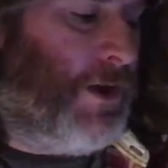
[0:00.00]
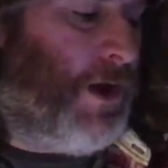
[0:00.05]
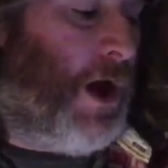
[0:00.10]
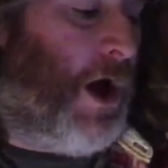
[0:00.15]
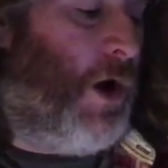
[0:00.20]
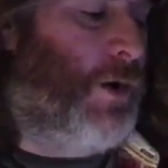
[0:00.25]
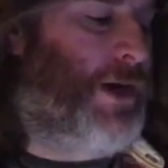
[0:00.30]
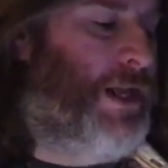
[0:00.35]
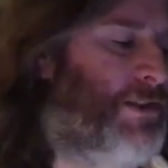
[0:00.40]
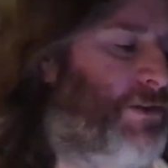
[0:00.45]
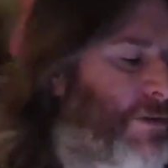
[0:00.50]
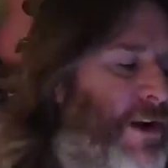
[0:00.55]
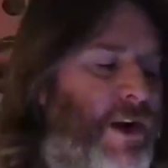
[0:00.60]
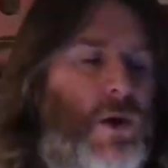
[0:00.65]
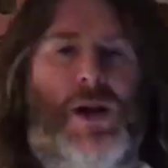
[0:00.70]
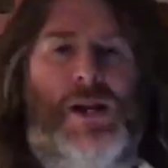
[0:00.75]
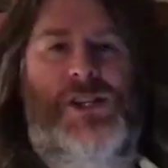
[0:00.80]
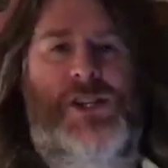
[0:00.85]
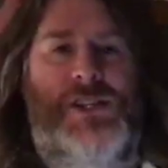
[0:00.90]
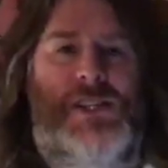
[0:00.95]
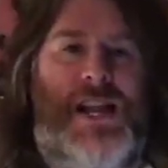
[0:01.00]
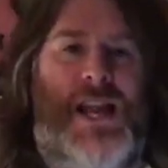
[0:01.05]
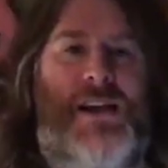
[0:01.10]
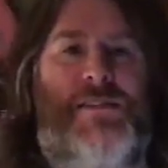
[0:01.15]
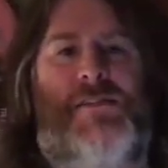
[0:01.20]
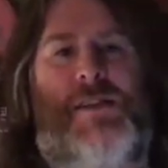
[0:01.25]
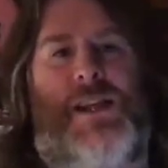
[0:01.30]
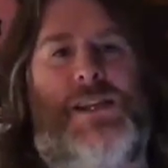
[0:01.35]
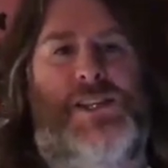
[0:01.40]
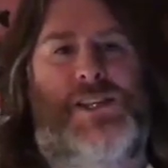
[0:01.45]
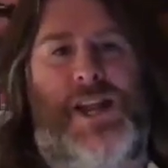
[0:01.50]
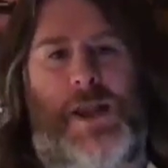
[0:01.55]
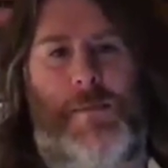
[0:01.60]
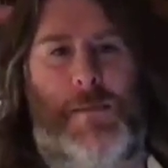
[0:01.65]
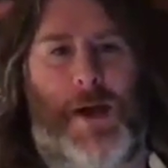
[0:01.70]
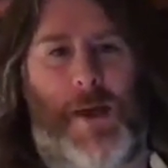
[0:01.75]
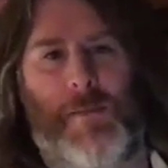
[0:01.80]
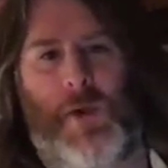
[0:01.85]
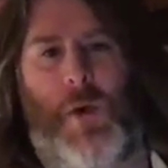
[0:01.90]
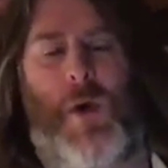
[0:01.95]
Only three questions left, ladies and
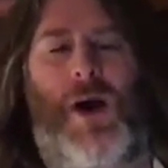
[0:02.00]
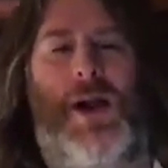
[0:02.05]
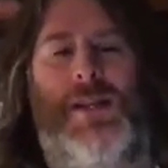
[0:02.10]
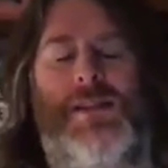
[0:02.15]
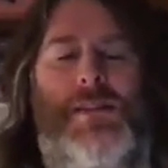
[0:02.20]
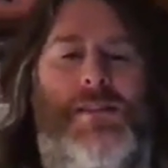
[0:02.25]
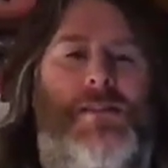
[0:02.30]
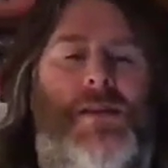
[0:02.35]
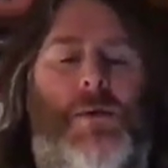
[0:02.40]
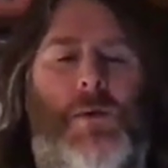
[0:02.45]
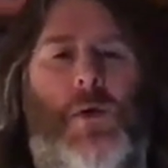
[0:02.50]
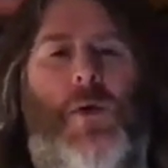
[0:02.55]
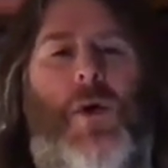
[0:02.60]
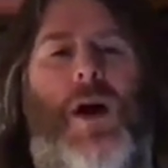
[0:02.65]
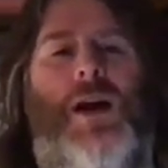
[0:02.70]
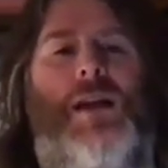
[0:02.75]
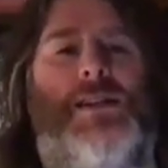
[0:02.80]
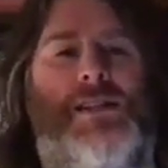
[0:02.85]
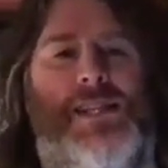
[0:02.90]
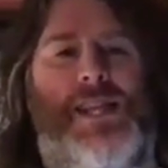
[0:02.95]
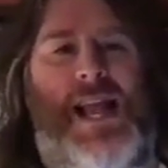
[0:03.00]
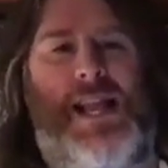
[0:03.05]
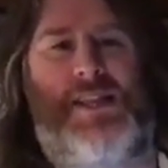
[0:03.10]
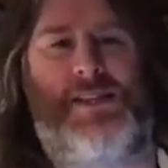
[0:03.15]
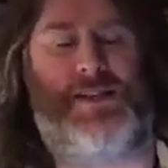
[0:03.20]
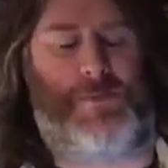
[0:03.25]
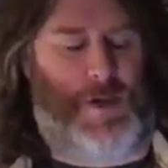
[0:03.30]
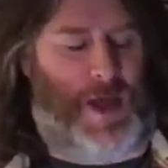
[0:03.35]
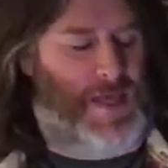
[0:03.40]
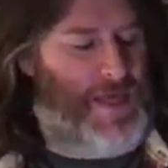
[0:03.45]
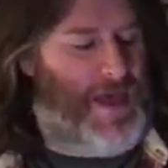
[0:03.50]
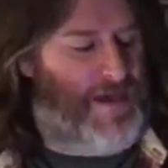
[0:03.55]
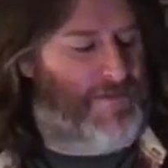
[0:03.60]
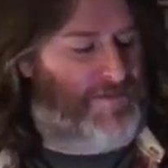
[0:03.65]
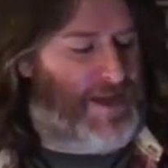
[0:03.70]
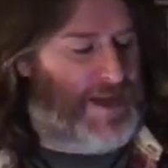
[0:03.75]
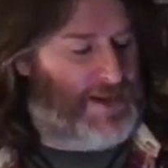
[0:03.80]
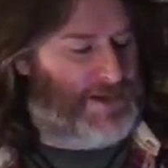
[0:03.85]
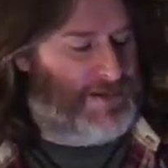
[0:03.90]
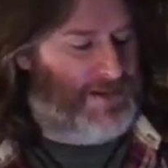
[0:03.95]
gentlemen. I'm quite saddened by that
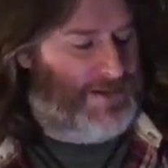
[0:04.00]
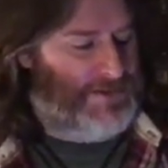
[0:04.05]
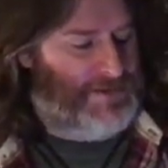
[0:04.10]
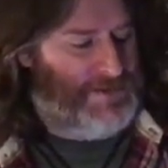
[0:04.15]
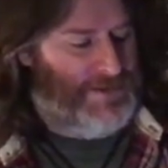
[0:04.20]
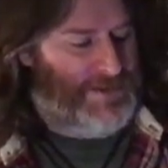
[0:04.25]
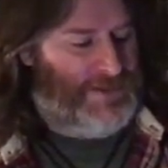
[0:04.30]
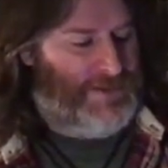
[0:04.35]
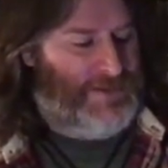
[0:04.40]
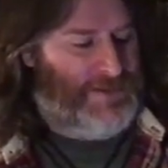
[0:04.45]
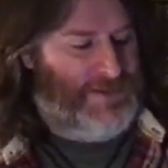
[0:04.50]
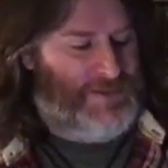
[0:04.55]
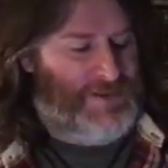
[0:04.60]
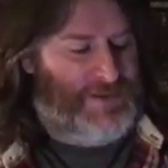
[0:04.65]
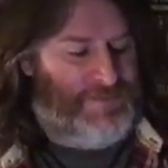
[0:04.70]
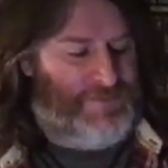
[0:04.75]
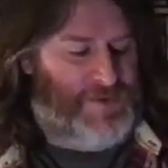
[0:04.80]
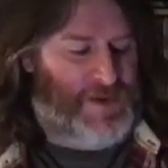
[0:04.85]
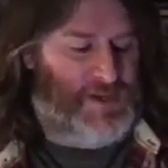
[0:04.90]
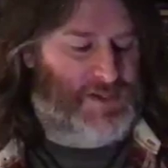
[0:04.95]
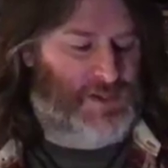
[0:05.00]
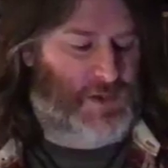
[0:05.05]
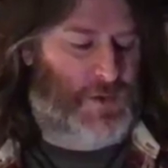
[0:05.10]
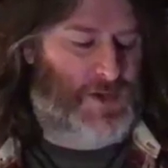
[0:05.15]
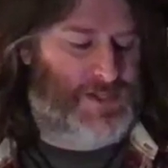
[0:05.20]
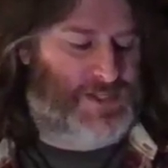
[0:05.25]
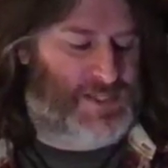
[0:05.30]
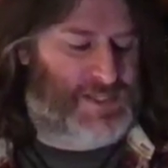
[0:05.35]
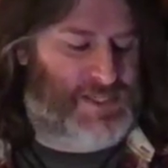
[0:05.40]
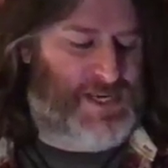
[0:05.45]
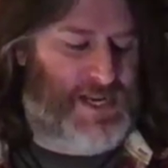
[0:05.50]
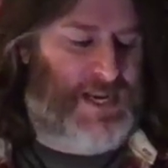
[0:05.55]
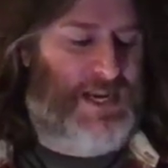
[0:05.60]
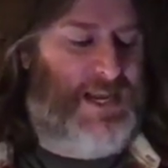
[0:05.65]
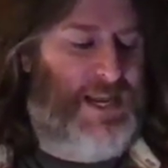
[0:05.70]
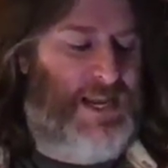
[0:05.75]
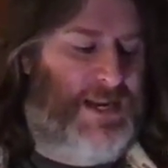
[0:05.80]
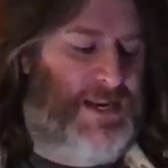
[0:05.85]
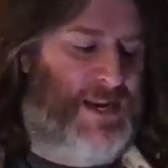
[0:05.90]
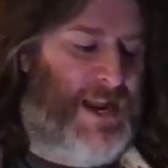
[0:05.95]
fact. The first quiz is
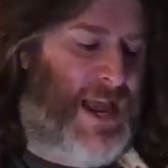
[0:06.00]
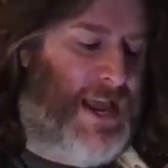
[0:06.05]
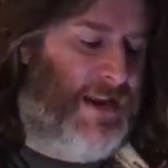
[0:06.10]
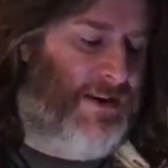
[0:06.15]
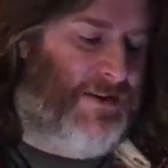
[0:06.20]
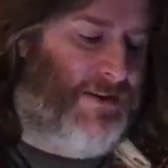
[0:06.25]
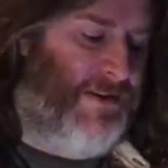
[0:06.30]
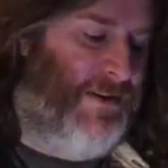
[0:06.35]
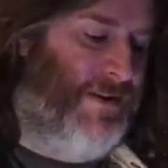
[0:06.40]
nearly at an end.